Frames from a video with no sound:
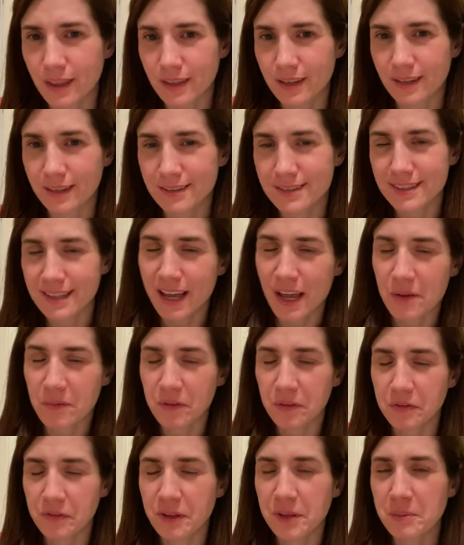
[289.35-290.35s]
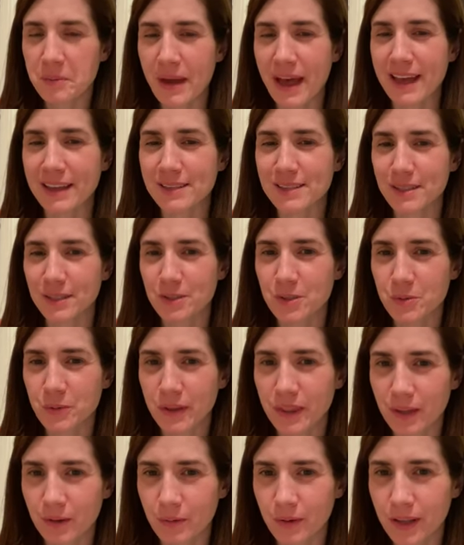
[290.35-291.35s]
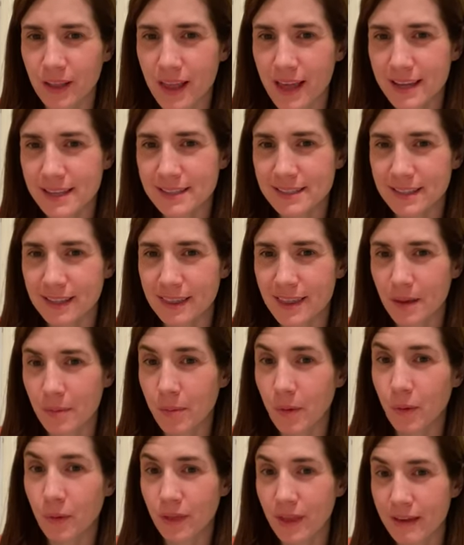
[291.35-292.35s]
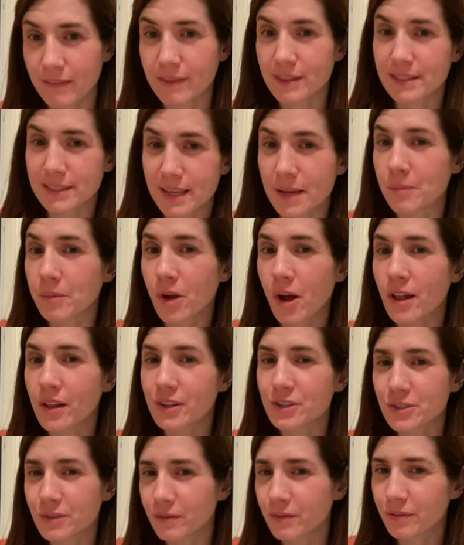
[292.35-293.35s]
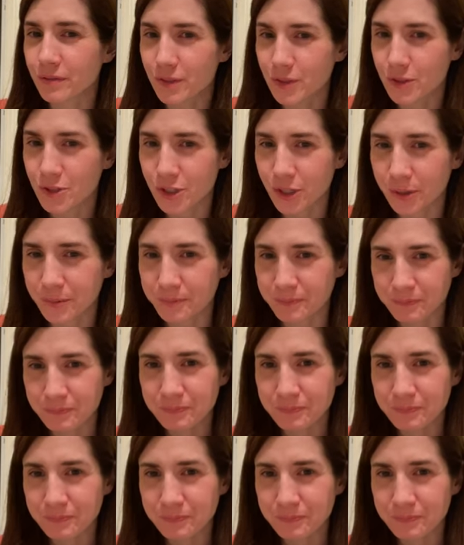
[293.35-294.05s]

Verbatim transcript: and it's kind of a fun passage when they realize that they both have the same knowledge of the future